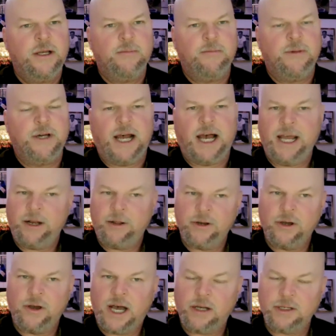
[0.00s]
but I don't
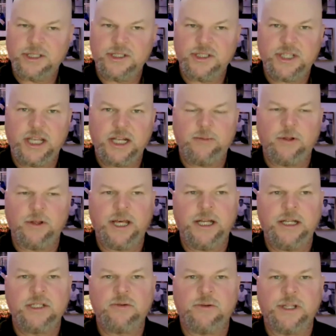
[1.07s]
know how sustainable that
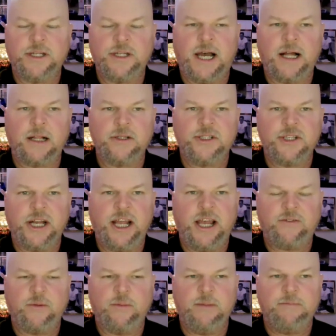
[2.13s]
is with the dollars that have
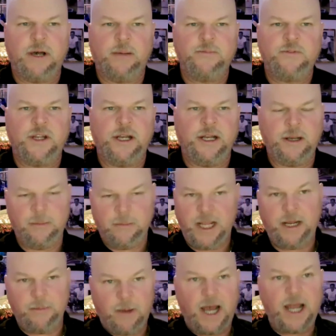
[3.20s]
to be pumped in it. And
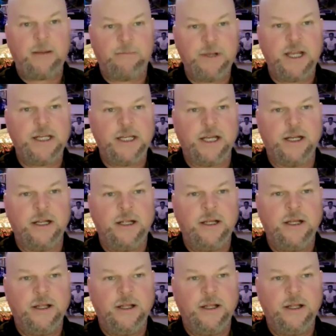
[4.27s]
in my opinion,